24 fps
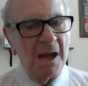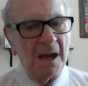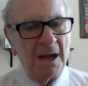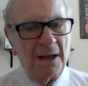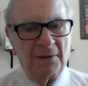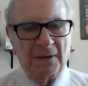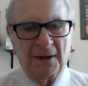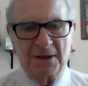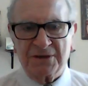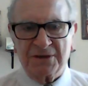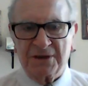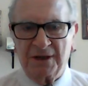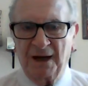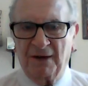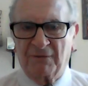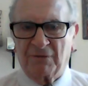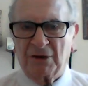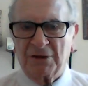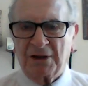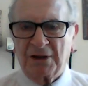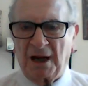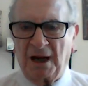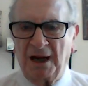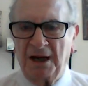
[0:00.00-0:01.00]
that's
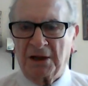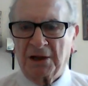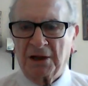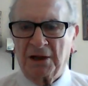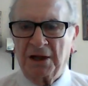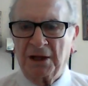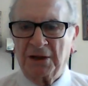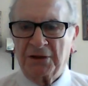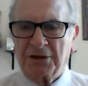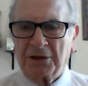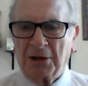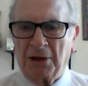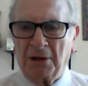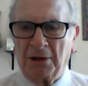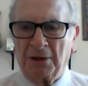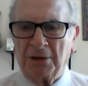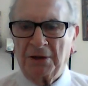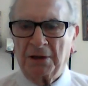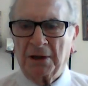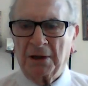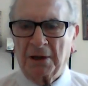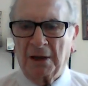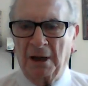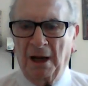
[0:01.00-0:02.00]
never taken and
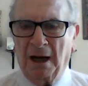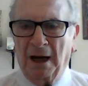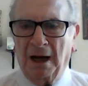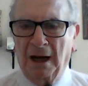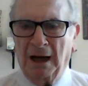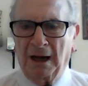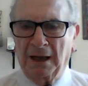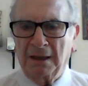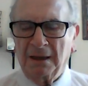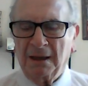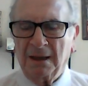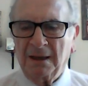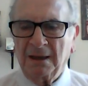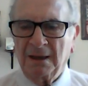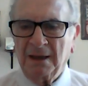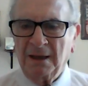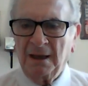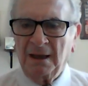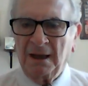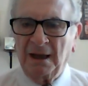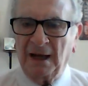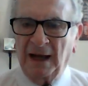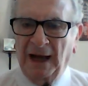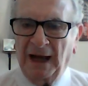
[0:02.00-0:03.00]
turned to God,
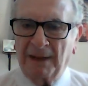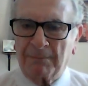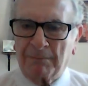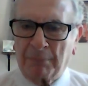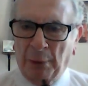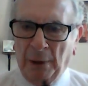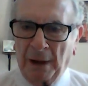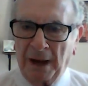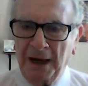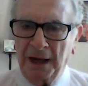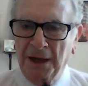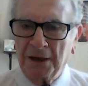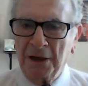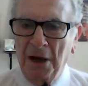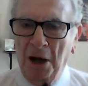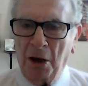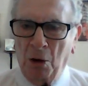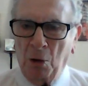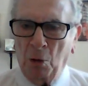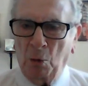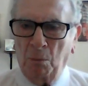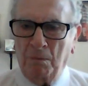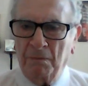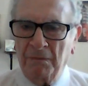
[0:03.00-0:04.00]
I pray and
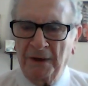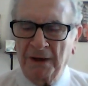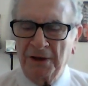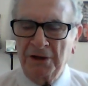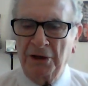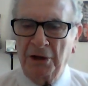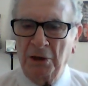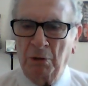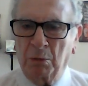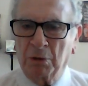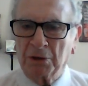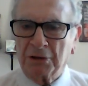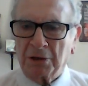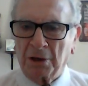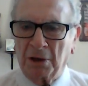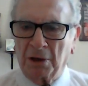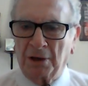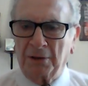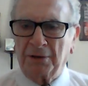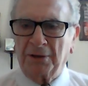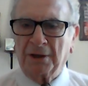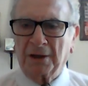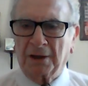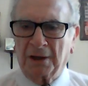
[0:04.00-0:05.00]
hope that you will
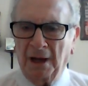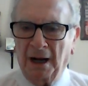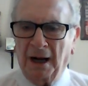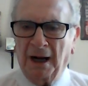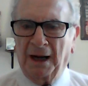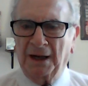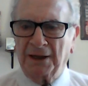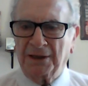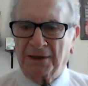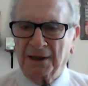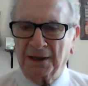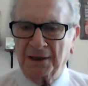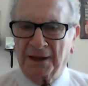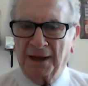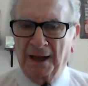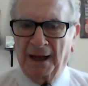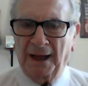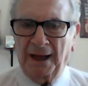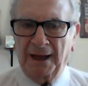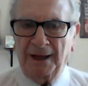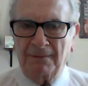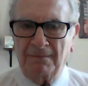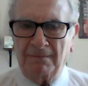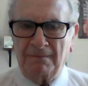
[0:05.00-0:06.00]
turn to God
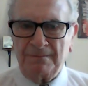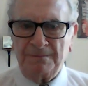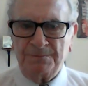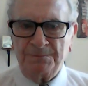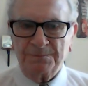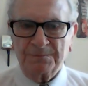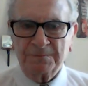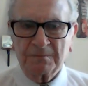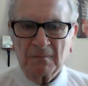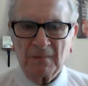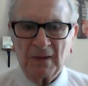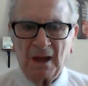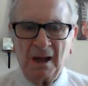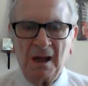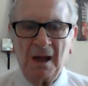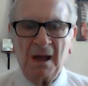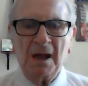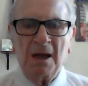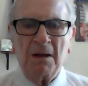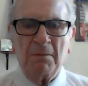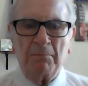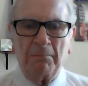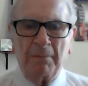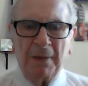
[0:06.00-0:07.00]
today.
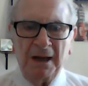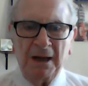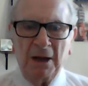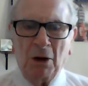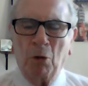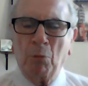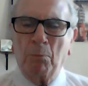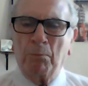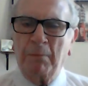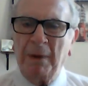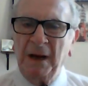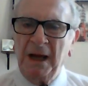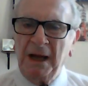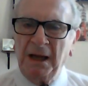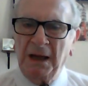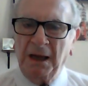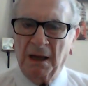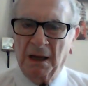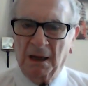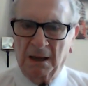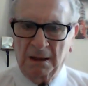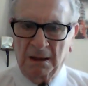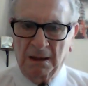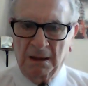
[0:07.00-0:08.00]
Be
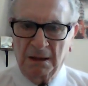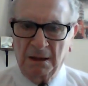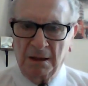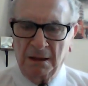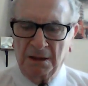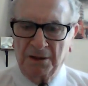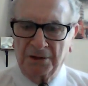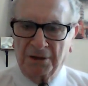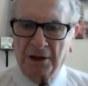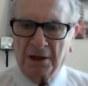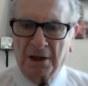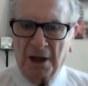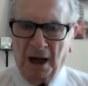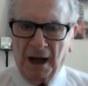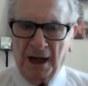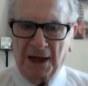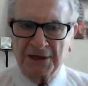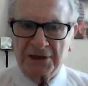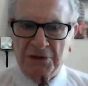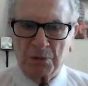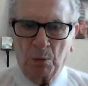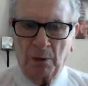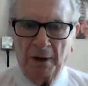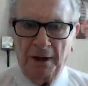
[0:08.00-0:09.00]
obedient to
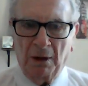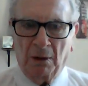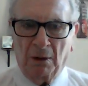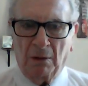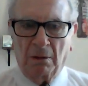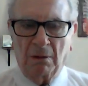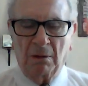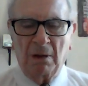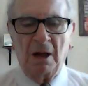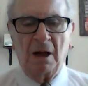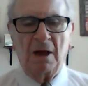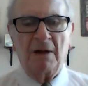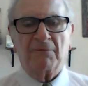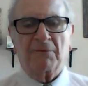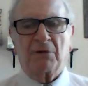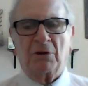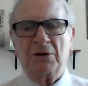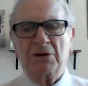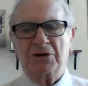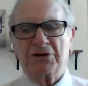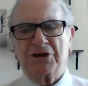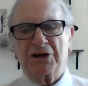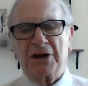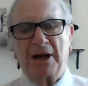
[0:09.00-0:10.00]
God's will.
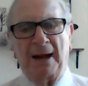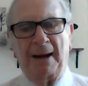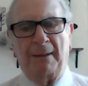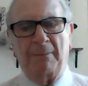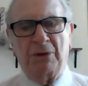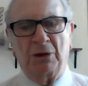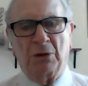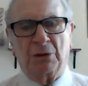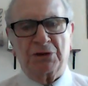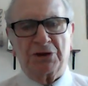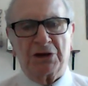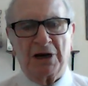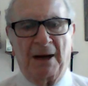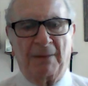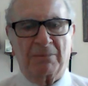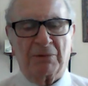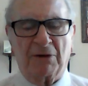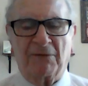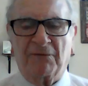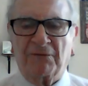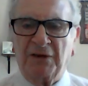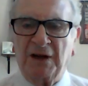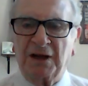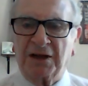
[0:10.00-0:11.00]
1 Samuel
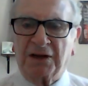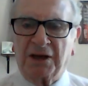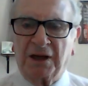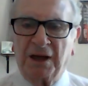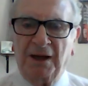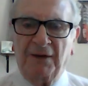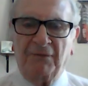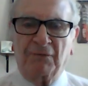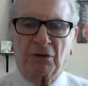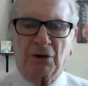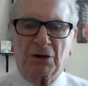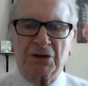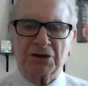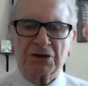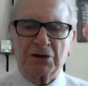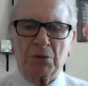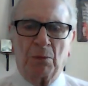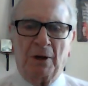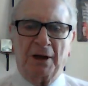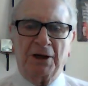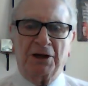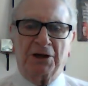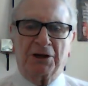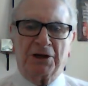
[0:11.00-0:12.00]
chapter 15 verse
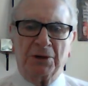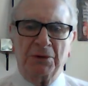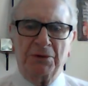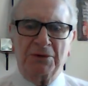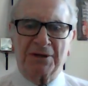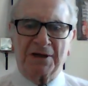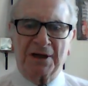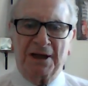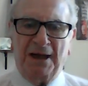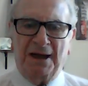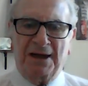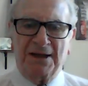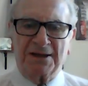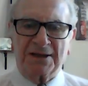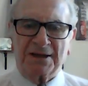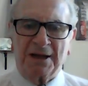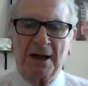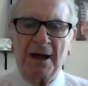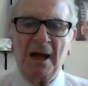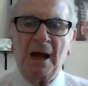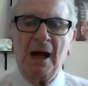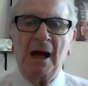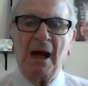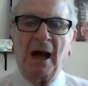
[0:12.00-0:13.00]
22
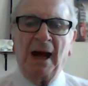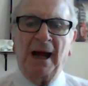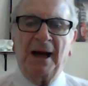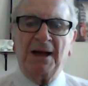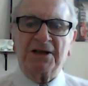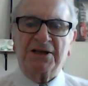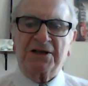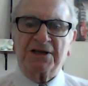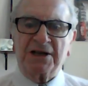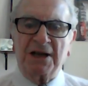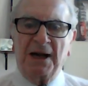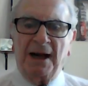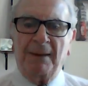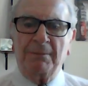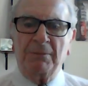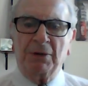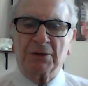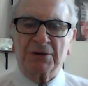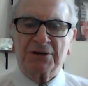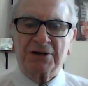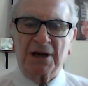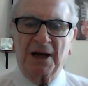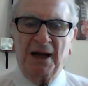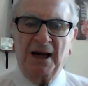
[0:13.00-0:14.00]
says, And
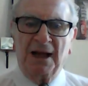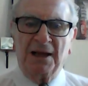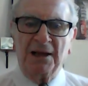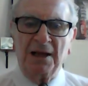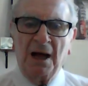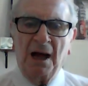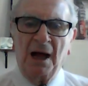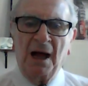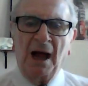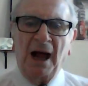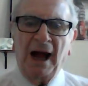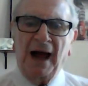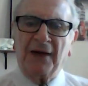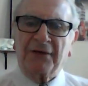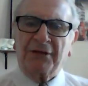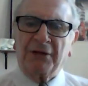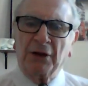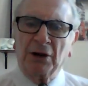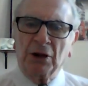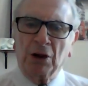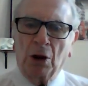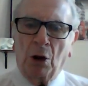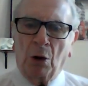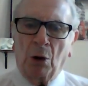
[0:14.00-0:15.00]
Samuel said, Hath
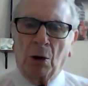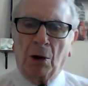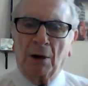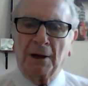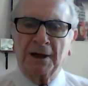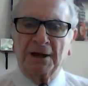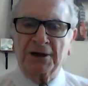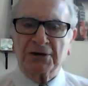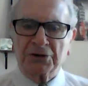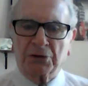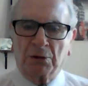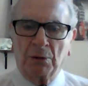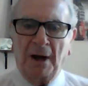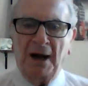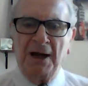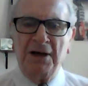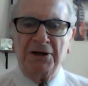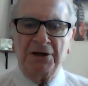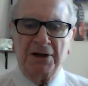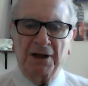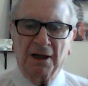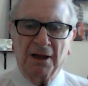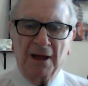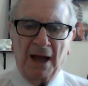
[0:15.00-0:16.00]
the Lord as
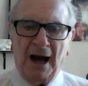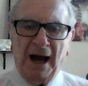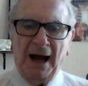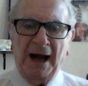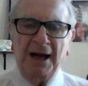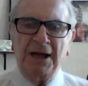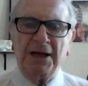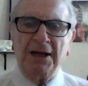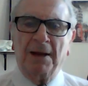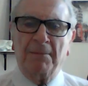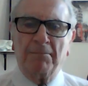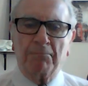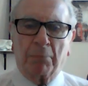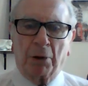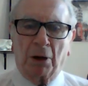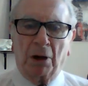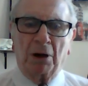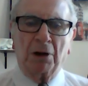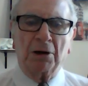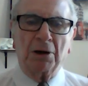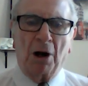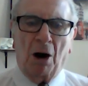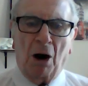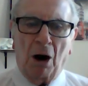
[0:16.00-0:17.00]
great delight in
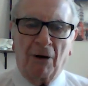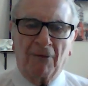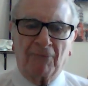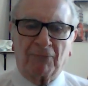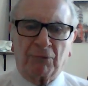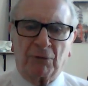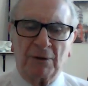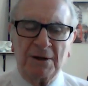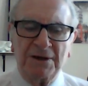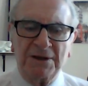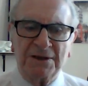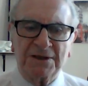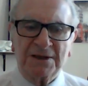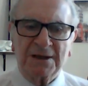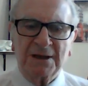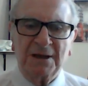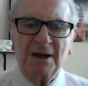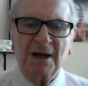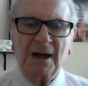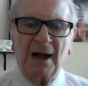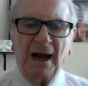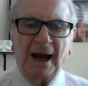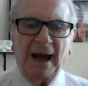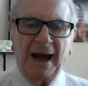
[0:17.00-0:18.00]
burnt offerings
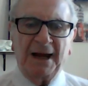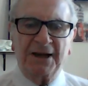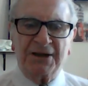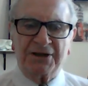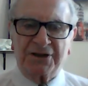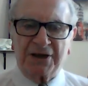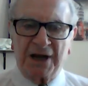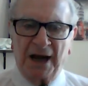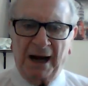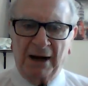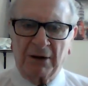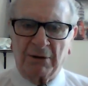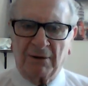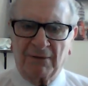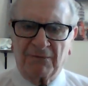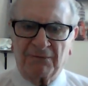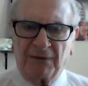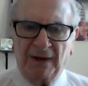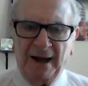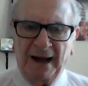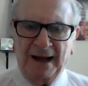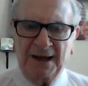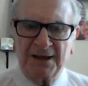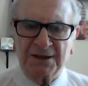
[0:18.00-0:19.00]
and
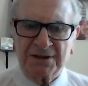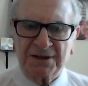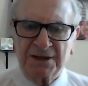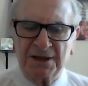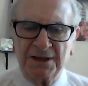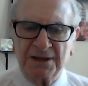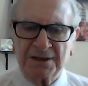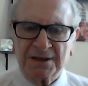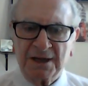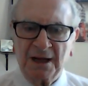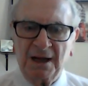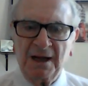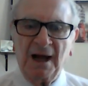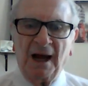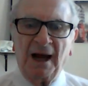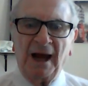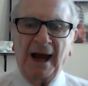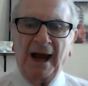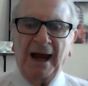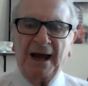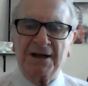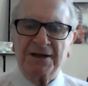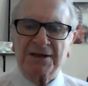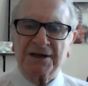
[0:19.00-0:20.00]
sacrifices
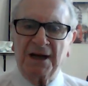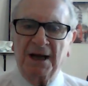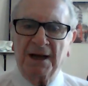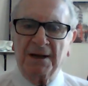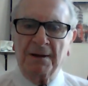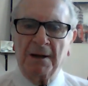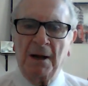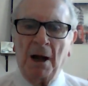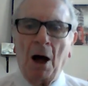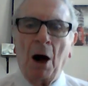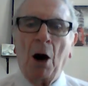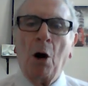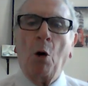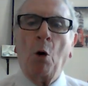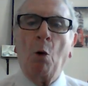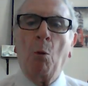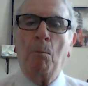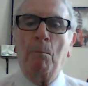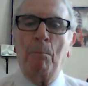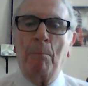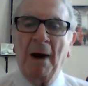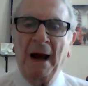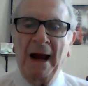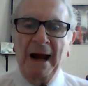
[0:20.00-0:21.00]
as in
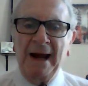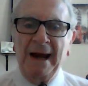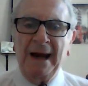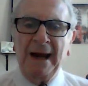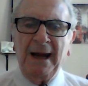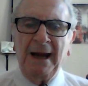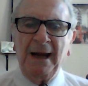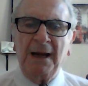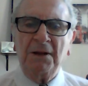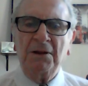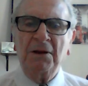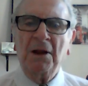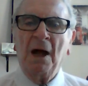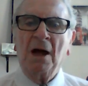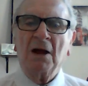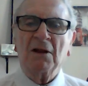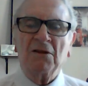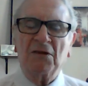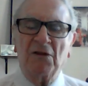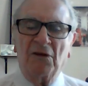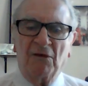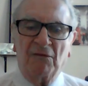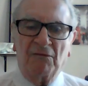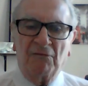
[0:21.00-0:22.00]
obeying
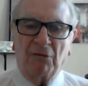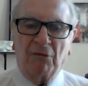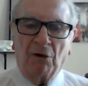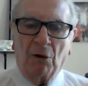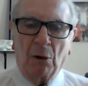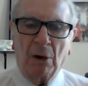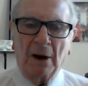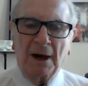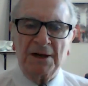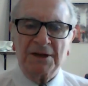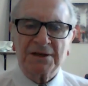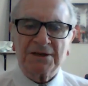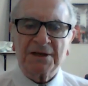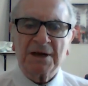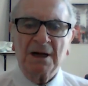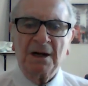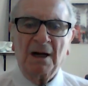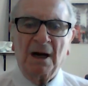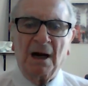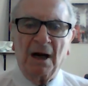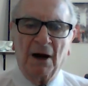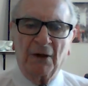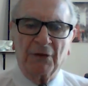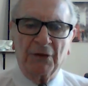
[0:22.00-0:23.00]
the voice
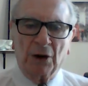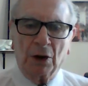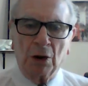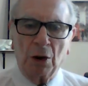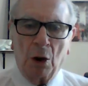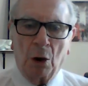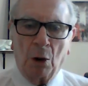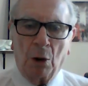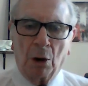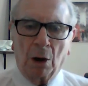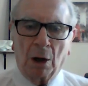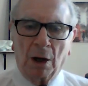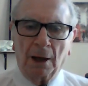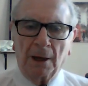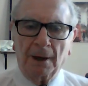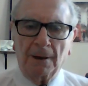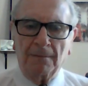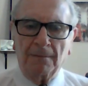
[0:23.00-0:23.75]
of the Lord?